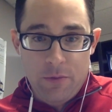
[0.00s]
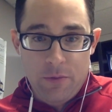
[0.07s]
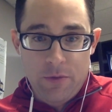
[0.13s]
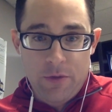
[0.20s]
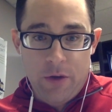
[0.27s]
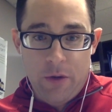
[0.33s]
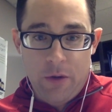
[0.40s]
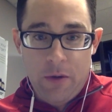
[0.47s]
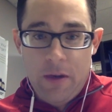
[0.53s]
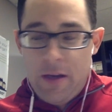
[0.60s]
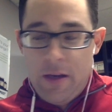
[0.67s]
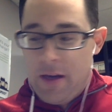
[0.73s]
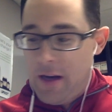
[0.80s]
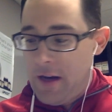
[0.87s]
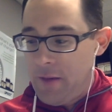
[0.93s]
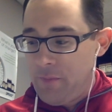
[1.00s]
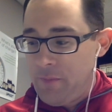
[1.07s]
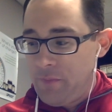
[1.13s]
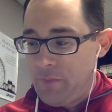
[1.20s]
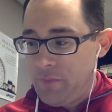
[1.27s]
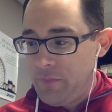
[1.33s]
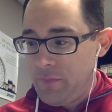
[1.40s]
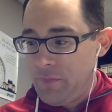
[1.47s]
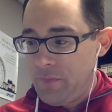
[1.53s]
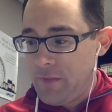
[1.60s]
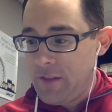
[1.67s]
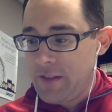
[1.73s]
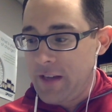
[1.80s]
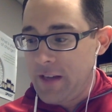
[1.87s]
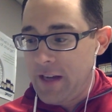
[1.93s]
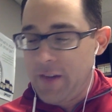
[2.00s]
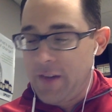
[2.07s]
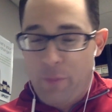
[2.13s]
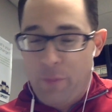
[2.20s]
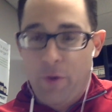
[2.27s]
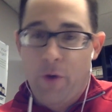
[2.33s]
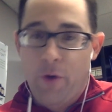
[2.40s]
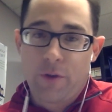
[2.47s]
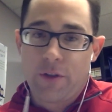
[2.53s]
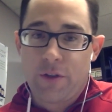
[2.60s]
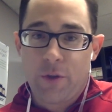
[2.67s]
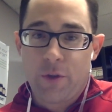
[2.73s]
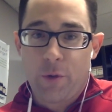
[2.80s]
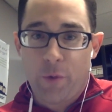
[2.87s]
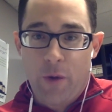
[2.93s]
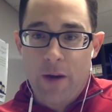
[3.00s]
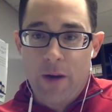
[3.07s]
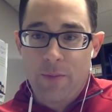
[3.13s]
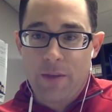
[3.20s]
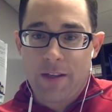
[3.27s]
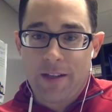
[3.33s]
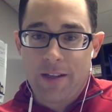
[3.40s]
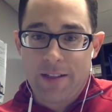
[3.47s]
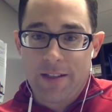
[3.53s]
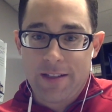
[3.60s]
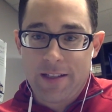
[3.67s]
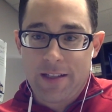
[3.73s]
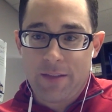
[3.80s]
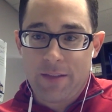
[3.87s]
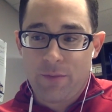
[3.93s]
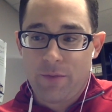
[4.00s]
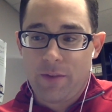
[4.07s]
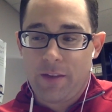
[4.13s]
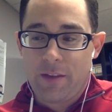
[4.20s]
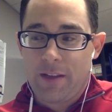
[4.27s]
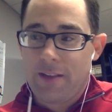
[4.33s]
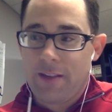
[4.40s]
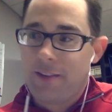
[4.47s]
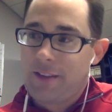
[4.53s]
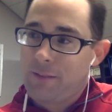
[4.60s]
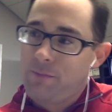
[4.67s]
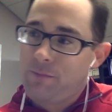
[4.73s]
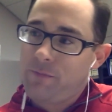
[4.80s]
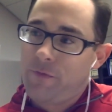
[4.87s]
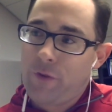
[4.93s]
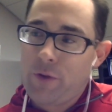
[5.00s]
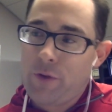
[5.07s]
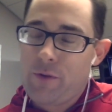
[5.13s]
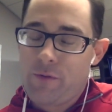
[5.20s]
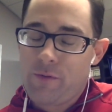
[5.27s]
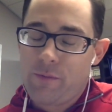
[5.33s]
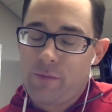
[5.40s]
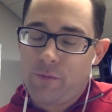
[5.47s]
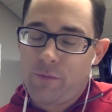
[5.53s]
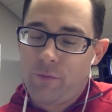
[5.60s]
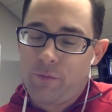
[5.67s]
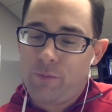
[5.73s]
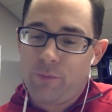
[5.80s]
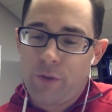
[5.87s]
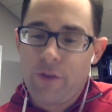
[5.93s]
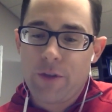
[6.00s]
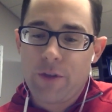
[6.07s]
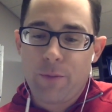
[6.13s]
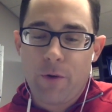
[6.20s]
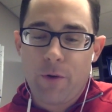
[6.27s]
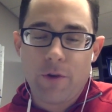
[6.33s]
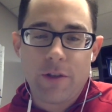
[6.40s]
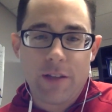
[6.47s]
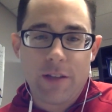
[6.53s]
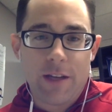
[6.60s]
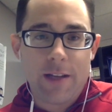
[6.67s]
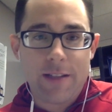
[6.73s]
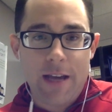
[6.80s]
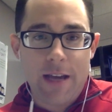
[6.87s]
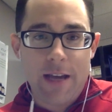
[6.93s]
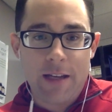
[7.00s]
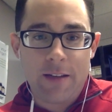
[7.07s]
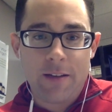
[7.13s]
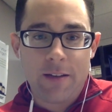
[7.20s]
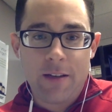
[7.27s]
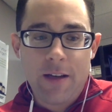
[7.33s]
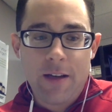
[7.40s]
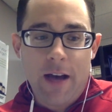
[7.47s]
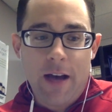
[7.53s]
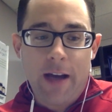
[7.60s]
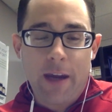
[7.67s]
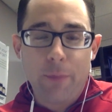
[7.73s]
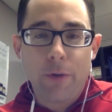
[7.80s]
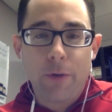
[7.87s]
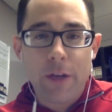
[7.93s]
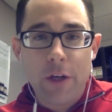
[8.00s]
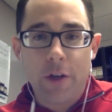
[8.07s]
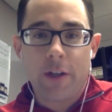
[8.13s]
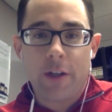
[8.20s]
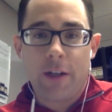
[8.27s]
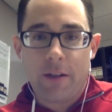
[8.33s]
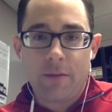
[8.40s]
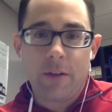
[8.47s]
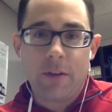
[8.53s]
So this kind of approach is so great, because it like further previous approaches that I'd taken, I got pretty good at,